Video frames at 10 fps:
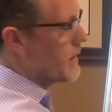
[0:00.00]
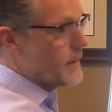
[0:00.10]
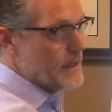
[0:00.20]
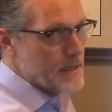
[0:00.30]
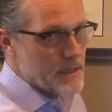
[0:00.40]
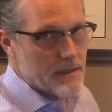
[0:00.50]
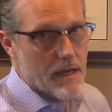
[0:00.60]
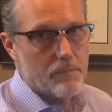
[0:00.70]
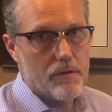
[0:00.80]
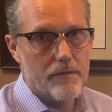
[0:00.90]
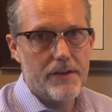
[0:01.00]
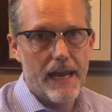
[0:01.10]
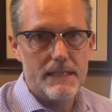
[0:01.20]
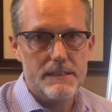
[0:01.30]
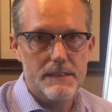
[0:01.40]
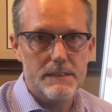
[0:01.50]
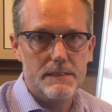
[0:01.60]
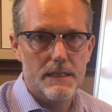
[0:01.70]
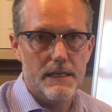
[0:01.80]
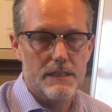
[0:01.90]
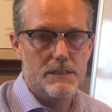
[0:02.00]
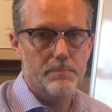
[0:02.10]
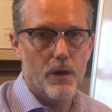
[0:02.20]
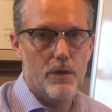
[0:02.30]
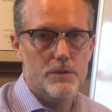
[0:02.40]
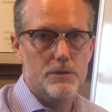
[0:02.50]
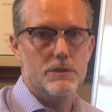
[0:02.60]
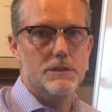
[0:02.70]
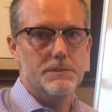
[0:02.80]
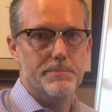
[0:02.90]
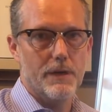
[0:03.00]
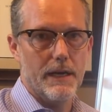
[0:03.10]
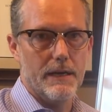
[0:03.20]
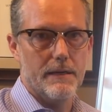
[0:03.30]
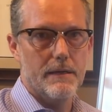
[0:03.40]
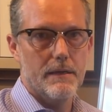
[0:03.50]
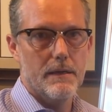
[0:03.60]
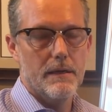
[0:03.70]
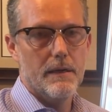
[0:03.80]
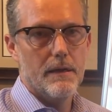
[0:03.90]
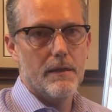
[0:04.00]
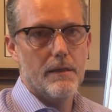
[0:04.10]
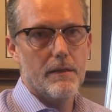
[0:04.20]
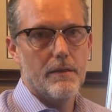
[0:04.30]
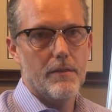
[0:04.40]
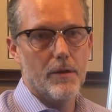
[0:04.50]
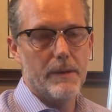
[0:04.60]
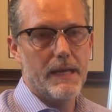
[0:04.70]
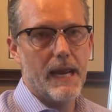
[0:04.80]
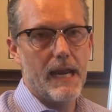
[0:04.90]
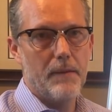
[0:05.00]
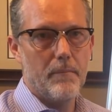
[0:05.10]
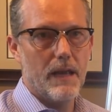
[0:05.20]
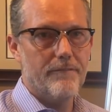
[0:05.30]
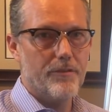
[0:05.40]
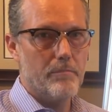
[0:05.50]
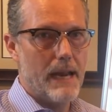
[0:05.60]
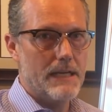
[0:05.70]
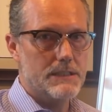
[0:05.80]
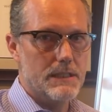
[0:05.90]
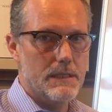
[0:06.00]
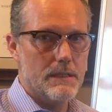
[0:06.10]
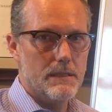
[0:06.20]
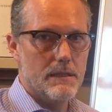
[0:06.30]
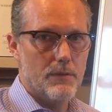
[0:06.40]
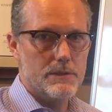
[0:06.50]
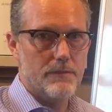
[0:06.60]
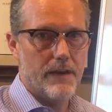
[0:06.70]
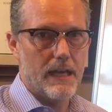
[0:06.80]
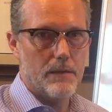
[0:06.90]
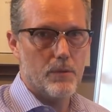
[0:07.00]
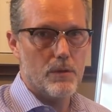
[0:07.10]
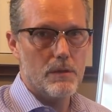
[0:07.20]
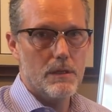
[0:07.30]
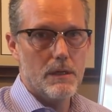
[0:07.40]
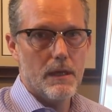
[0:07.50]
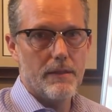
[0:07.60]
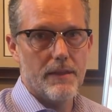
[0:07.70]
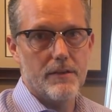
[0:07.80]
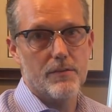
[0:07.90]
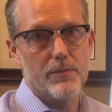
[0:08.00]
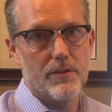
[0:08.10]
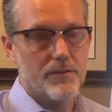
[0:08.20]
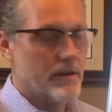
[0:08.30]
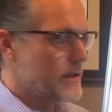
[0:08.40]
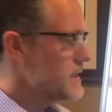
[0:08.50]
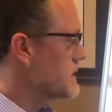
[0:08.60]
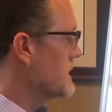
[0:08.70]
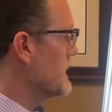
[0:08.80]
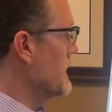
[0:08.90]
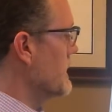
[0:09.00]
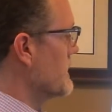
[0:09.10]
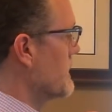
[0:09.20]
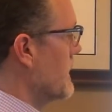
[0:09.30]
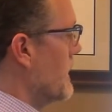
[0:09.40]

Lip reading: the number of cases and exposures spread. There became information that was available that this was a serious disease,